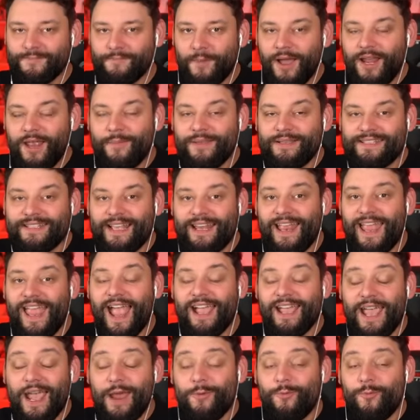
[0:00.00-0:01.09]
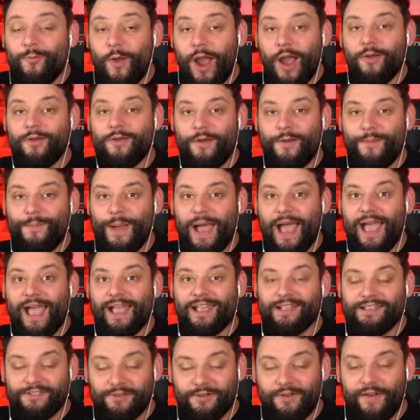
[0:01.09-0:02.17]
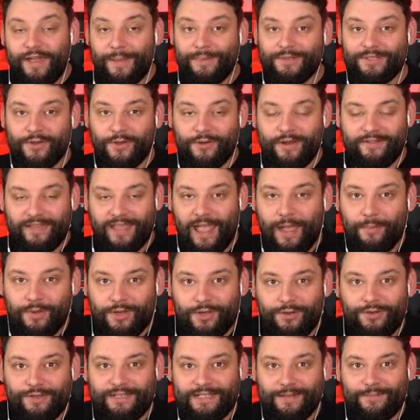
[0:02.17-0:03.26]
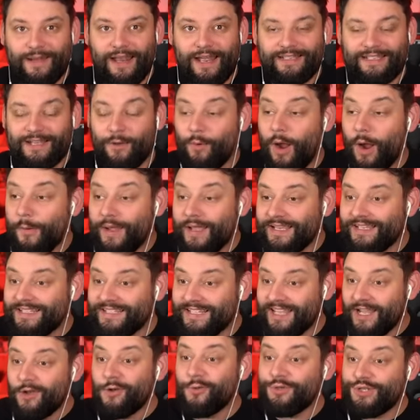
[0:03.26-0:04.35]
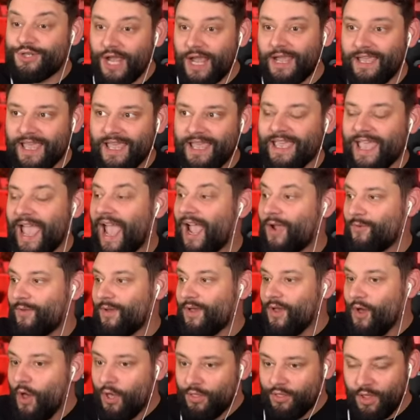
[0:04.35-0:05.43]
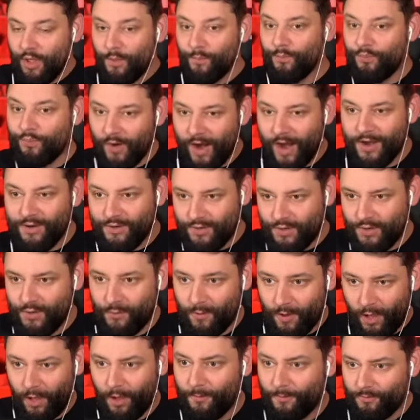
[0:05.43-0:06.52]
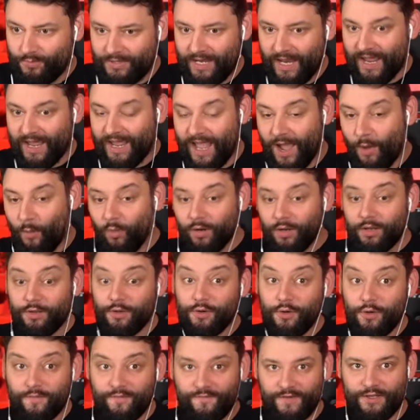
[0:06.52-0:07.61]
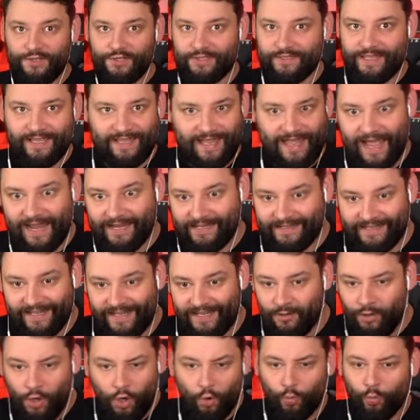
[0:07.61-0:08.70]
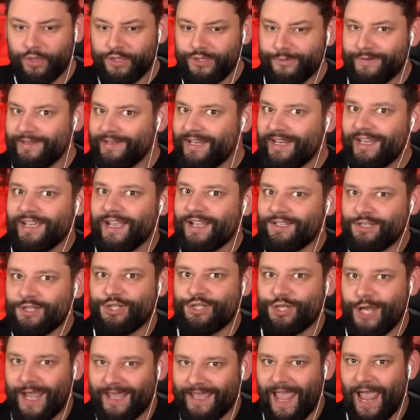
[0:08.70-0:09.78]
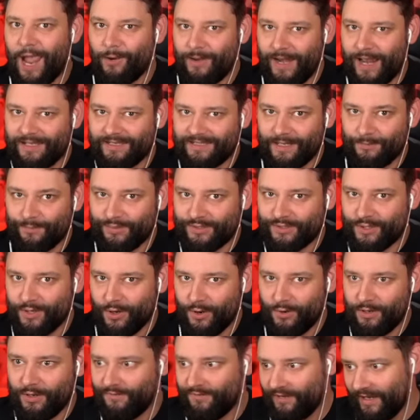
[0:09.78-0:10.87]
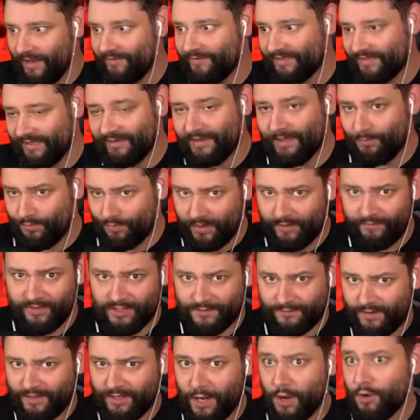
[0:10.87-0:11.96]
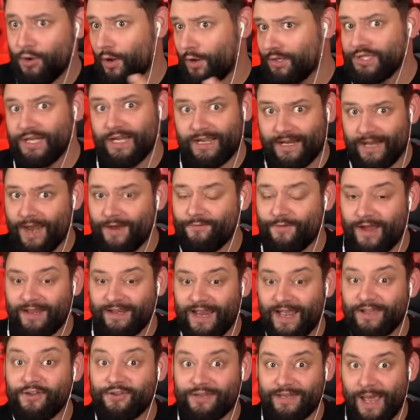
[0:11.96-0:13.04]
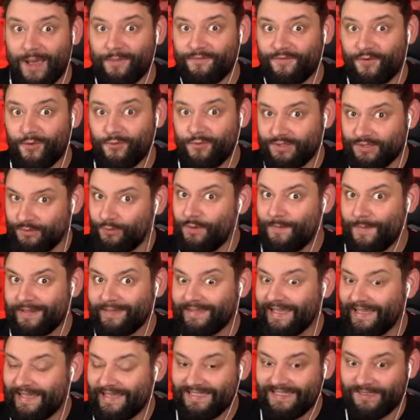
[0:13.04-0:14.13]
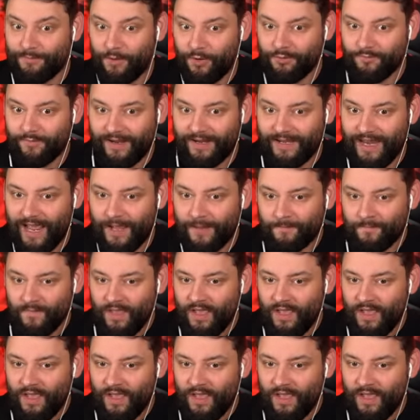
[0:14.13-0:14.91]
my name is Seniac and welcome back to another episode of Cabin Crew Simulator where we're still checking out the brand new update and one of the new features they added in which we didn't get to check out last episode if you haven't seen the previous video go check it out right now you damn fools all about the easy mode right now